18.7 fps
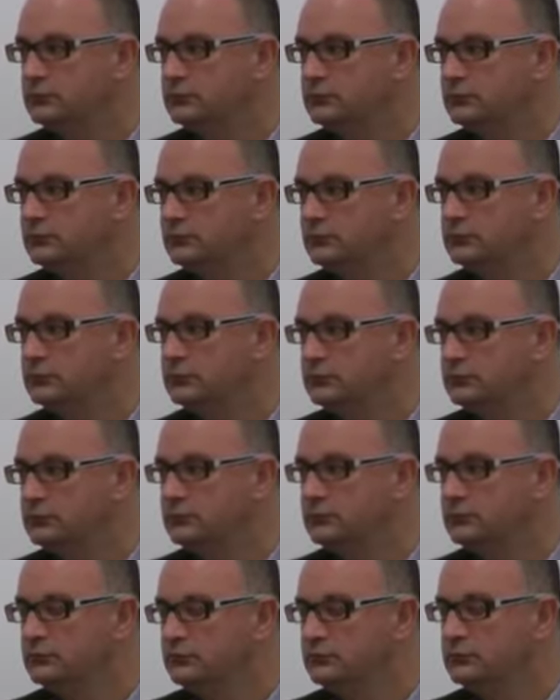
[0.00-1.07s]

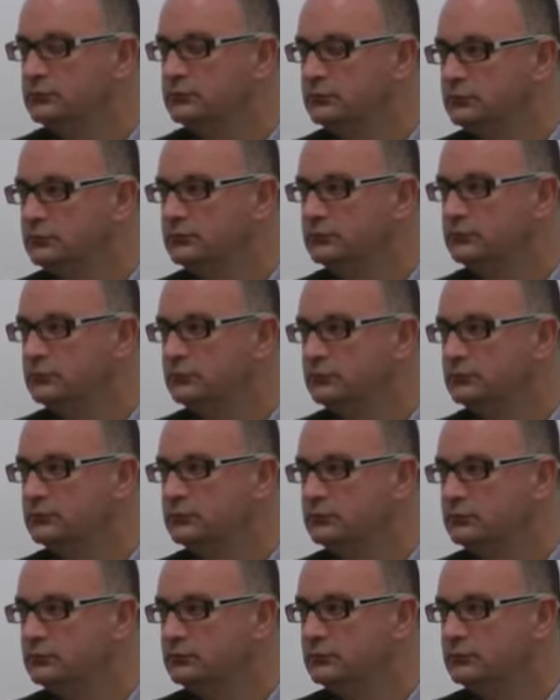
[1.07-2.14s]

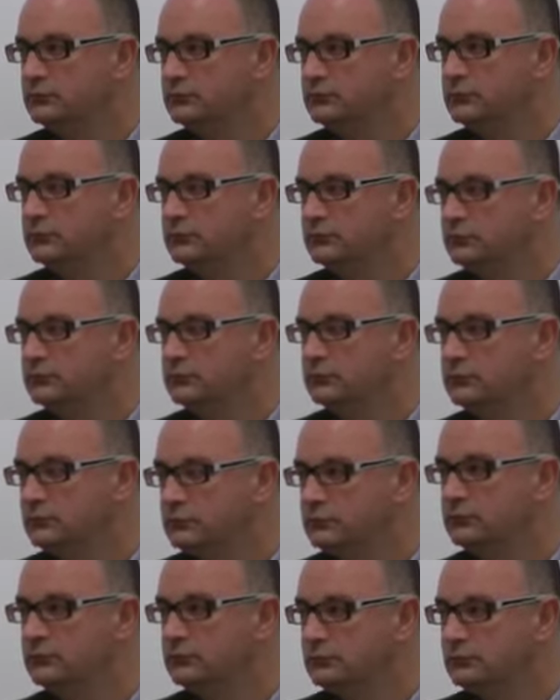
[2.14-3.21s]

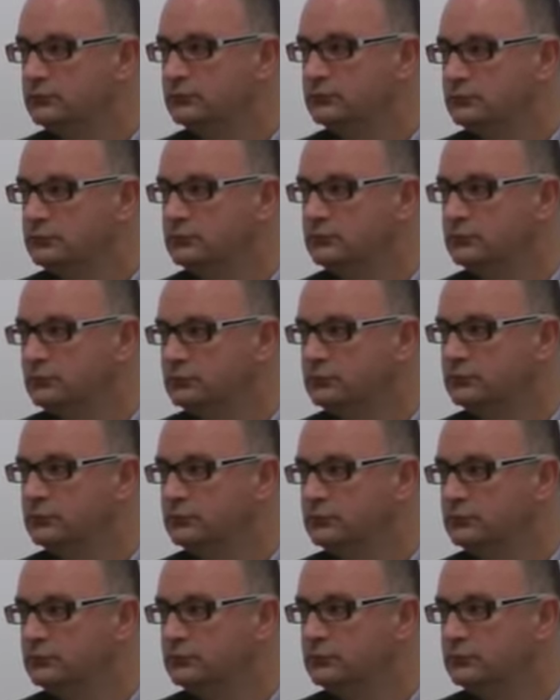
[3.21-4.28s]

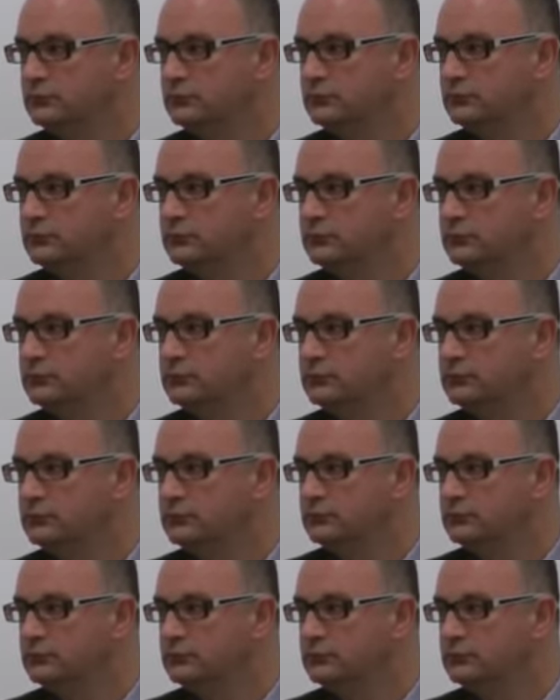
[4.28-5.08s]
This person isn't speaking.